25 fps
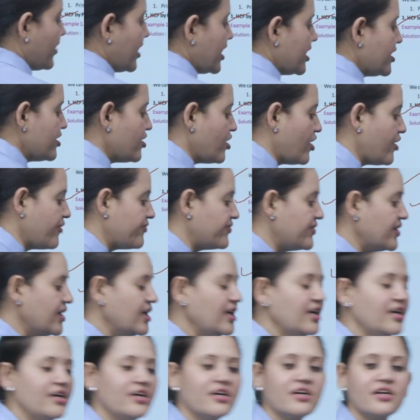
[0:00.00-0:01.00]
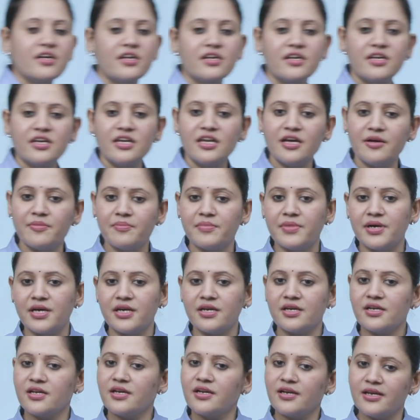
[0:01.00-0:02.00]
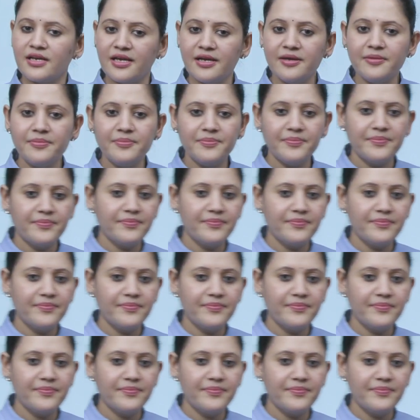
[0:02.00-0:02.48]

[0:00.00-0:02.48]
one of the number. Clear?